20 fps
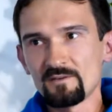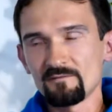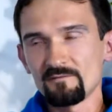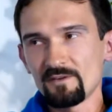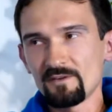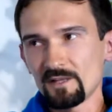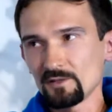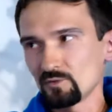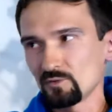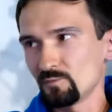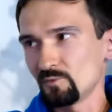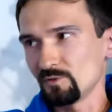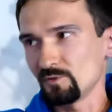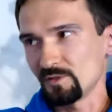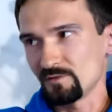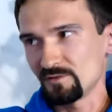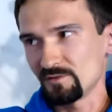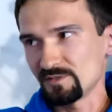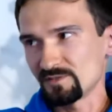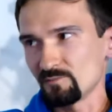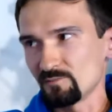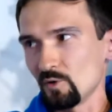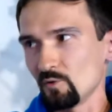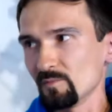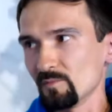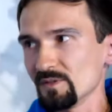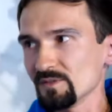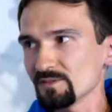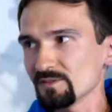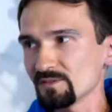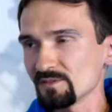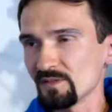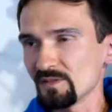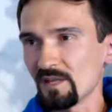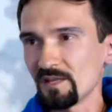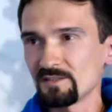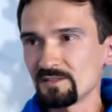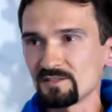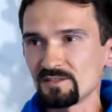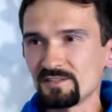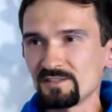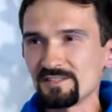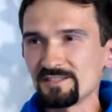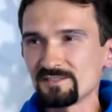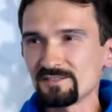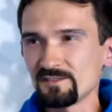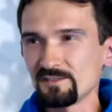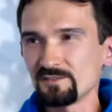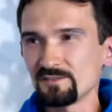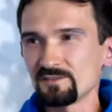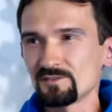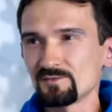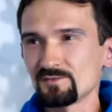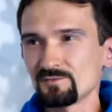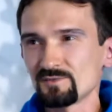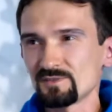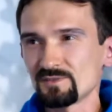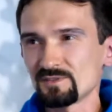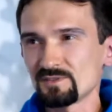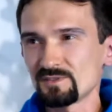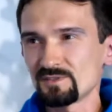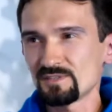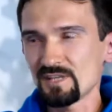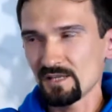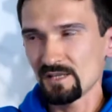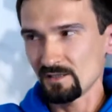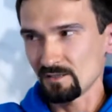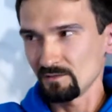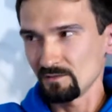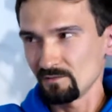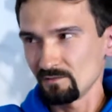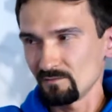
valuable at this moment and easy to tackle.